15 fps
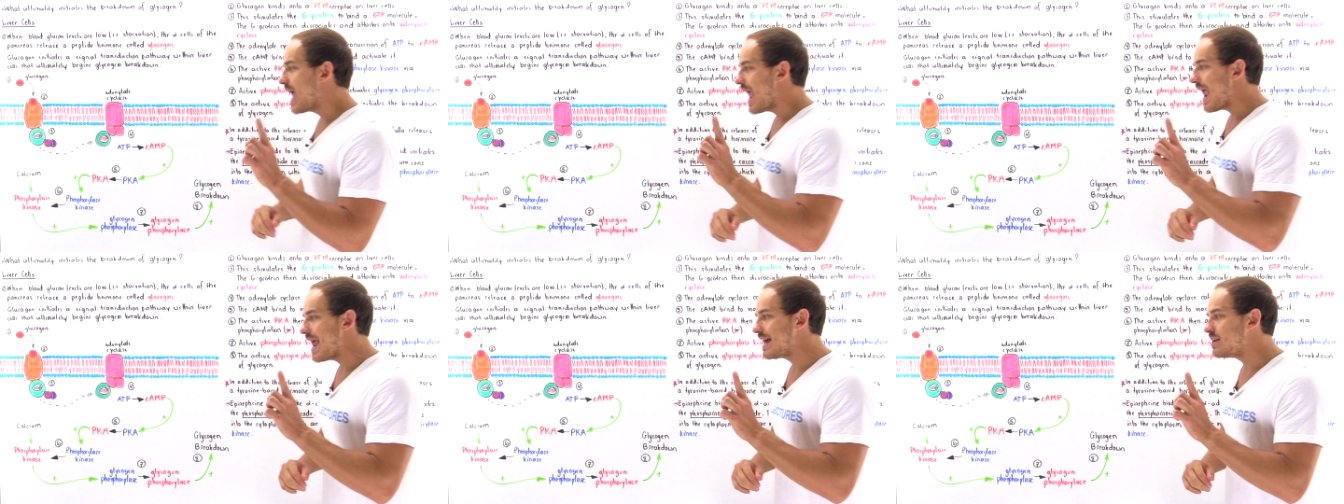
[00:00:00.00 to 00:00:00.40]

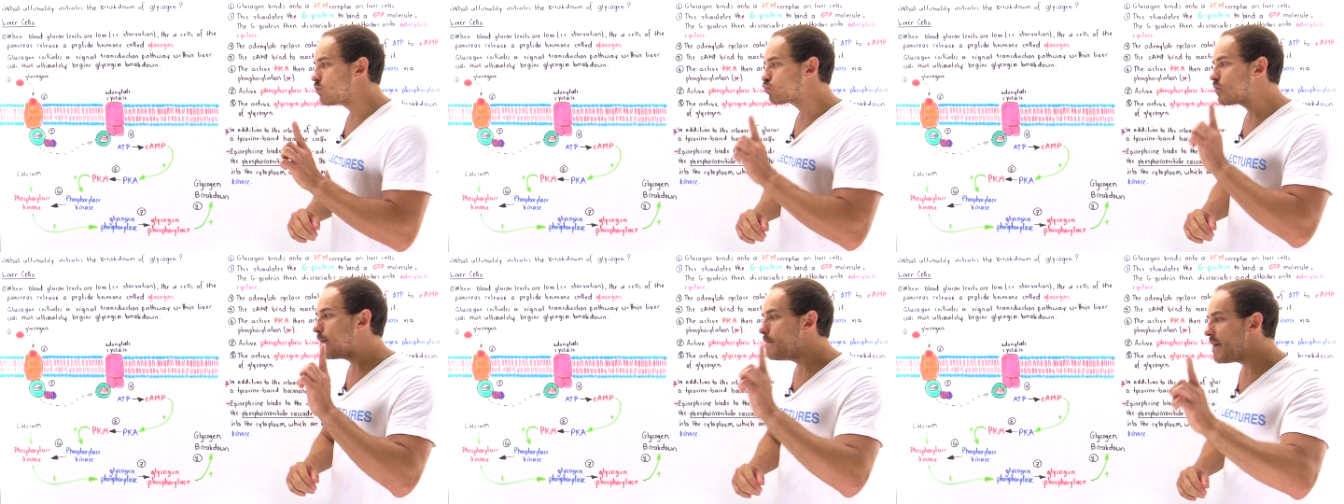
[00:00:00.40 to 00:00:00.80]

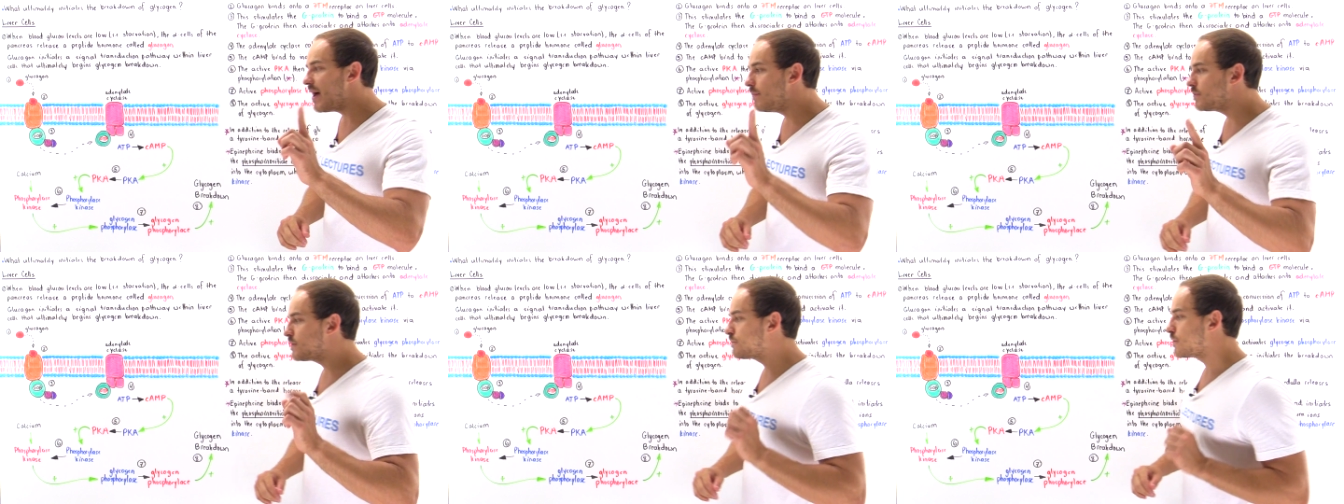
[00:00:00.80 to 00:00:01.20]
And
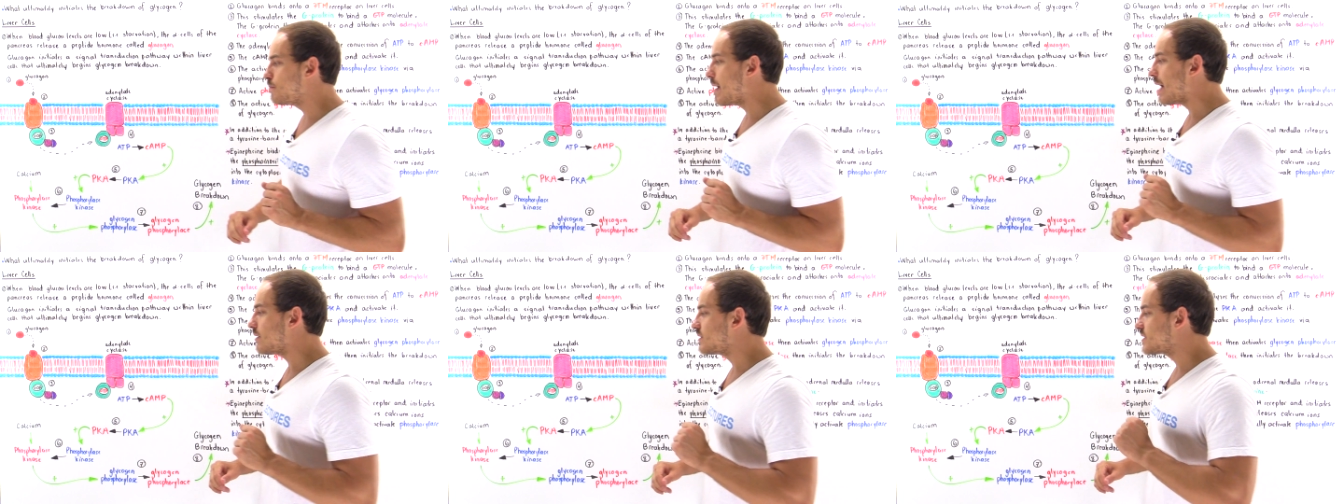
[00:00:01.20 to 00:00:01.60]
remember
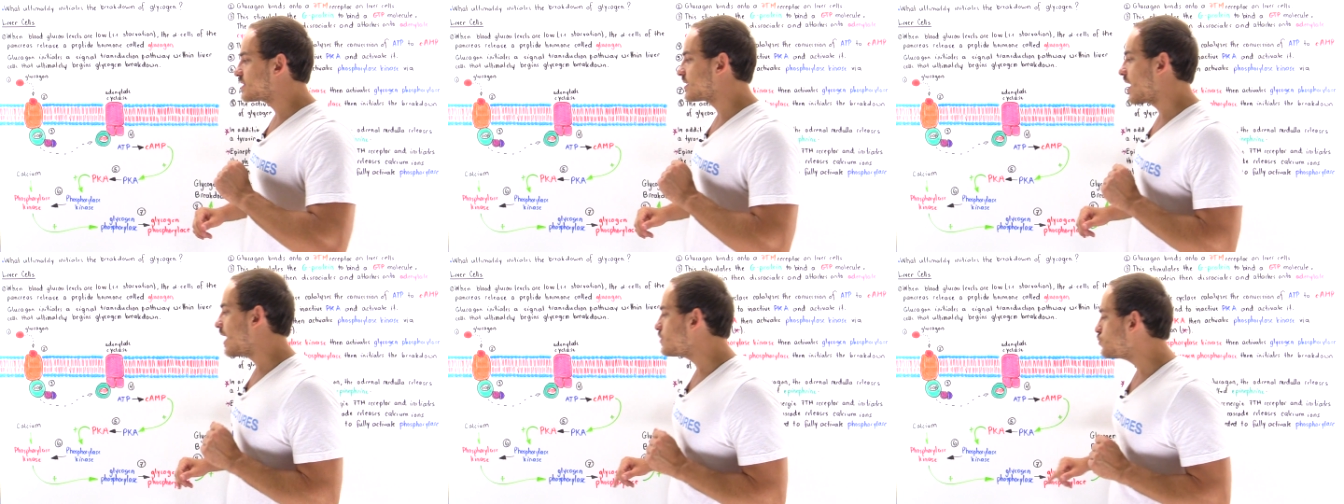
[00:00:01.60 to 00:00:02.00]
from our
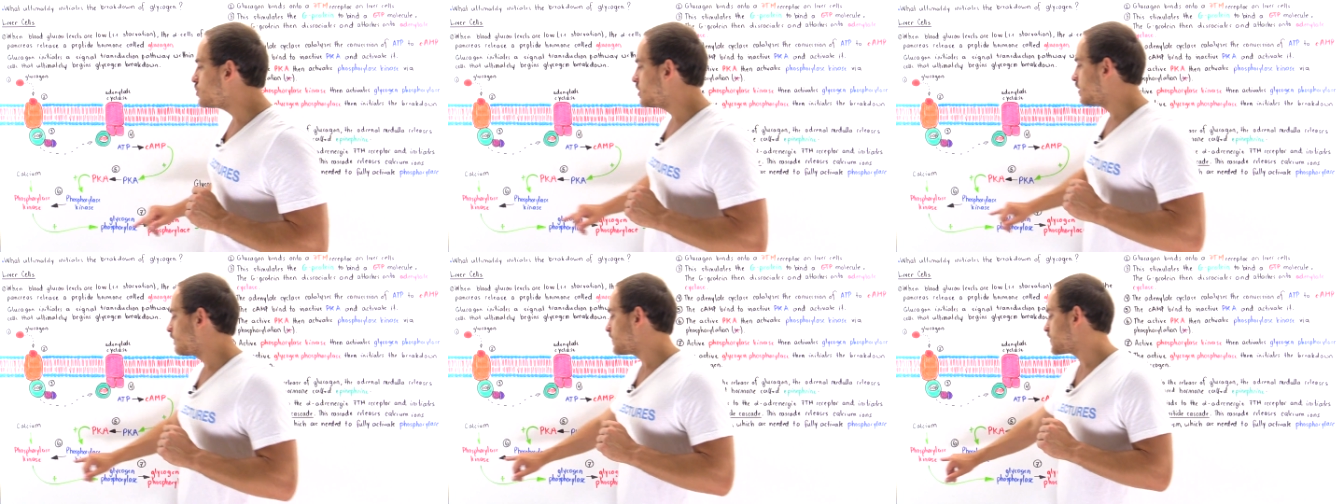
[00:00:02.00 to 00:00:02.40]

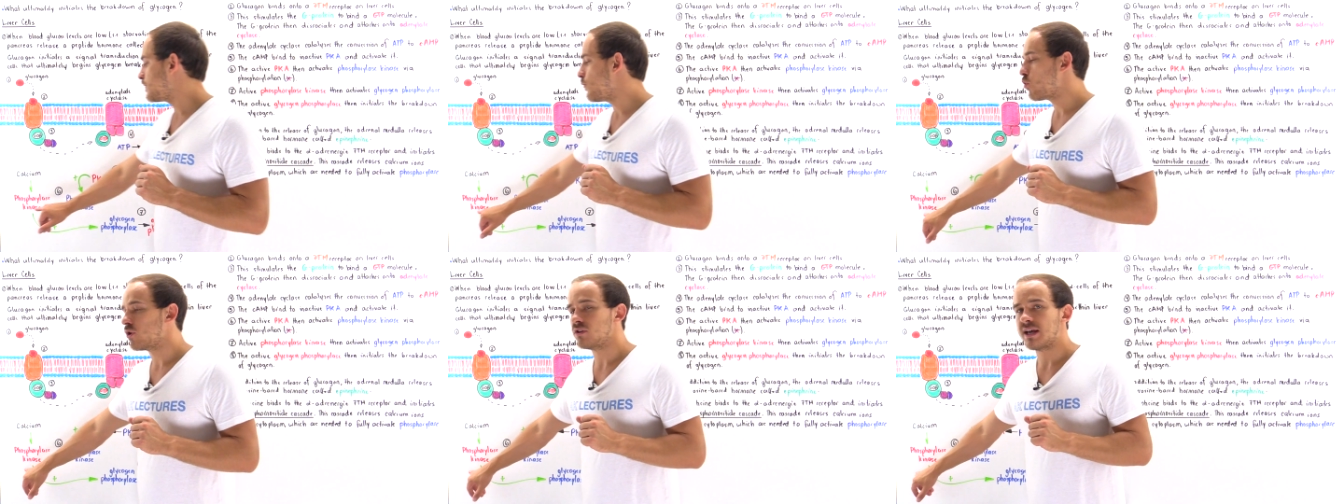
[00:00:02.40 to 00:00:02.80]
discussion on
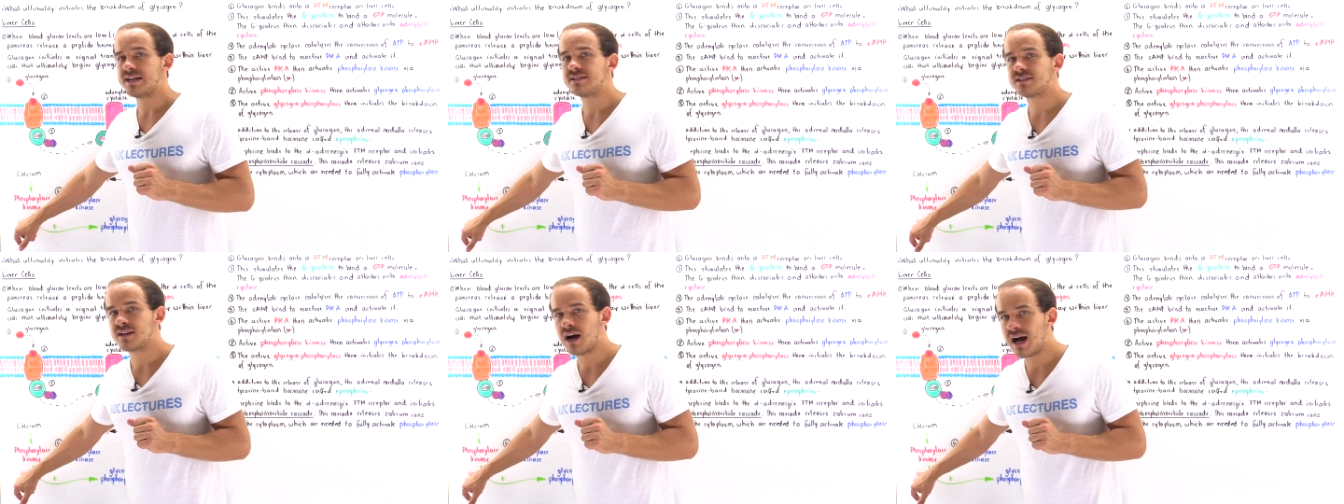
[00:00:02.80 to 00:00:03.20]

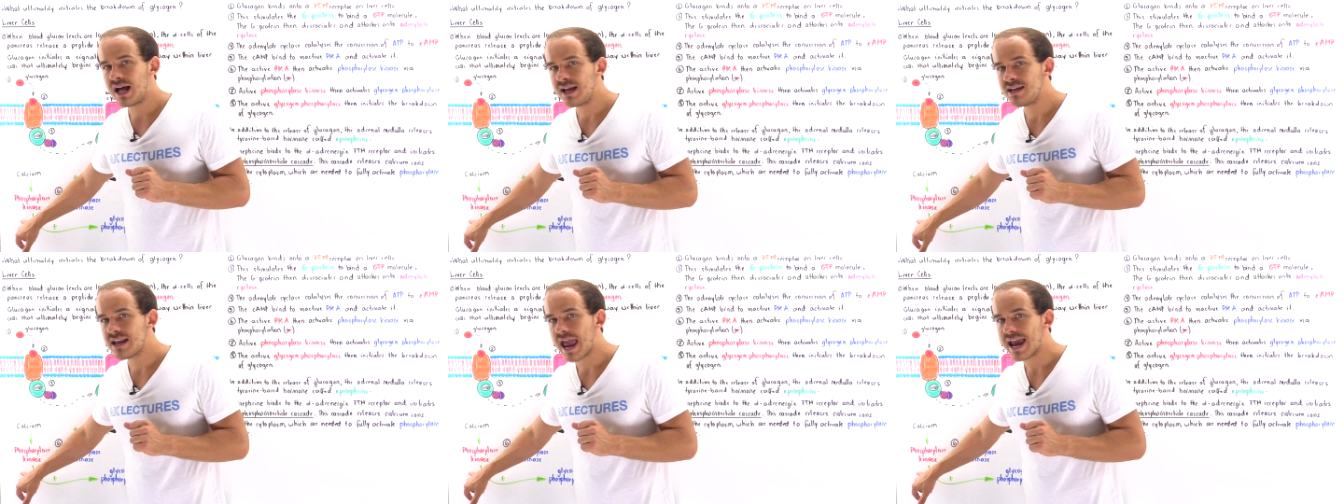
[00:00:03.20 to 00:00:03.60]
phosphorylase
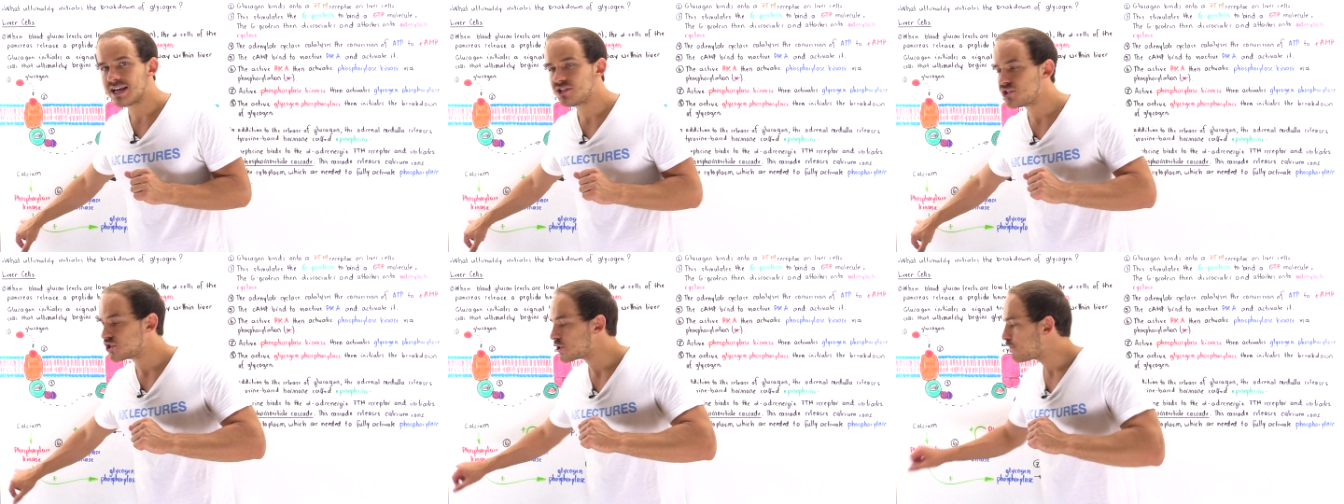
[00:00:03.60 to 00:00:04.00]

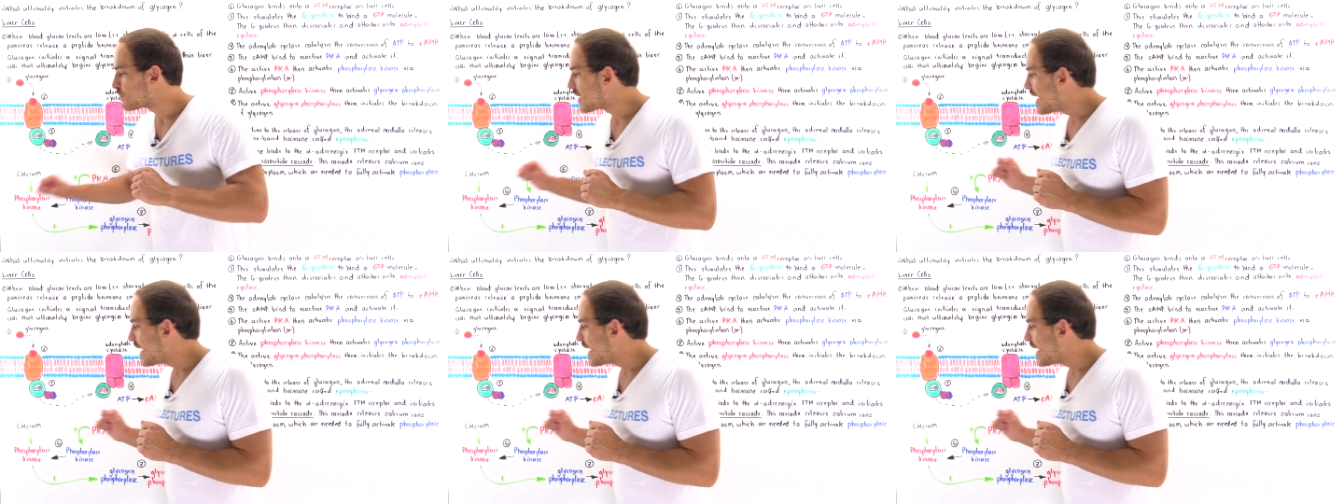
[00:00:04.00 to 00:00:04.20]
kinase